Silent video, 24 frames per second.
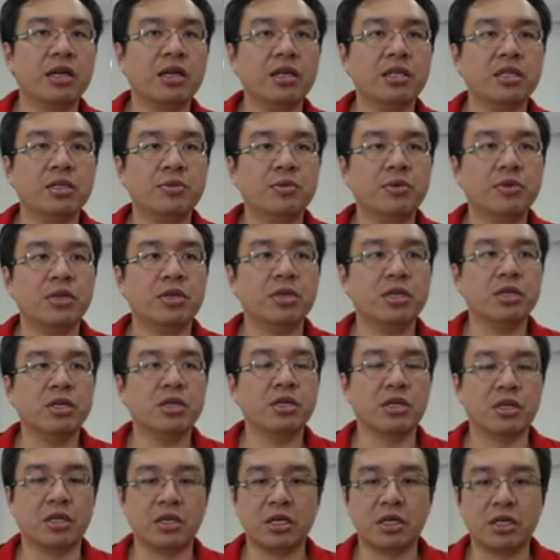this
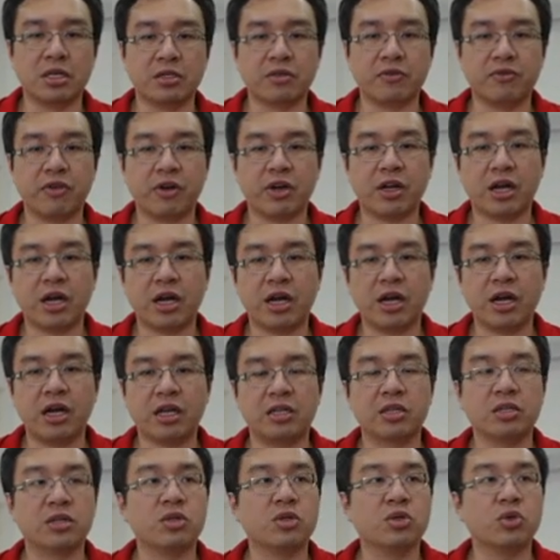position it's very hard
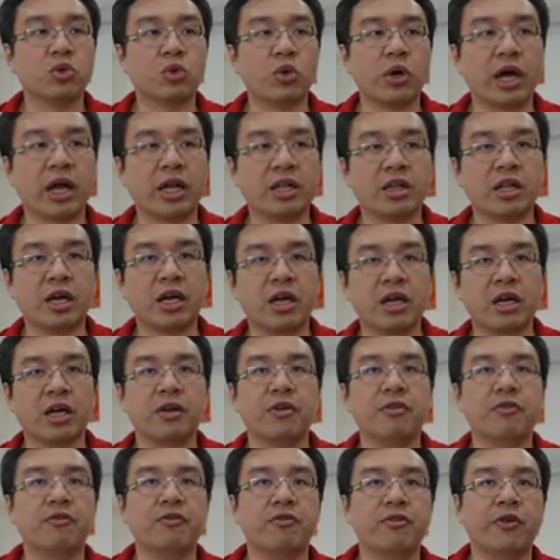to attack
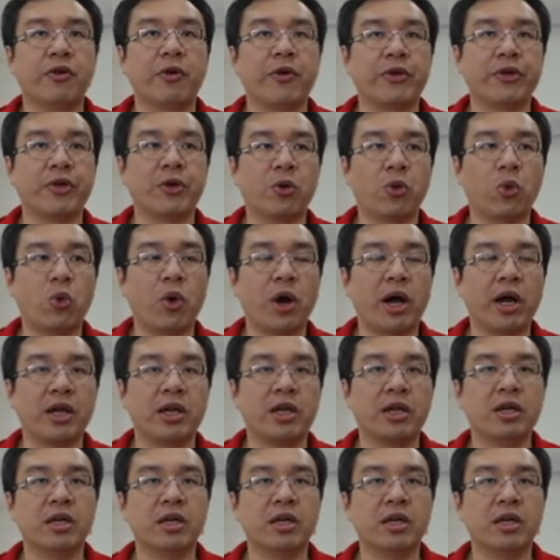for the white.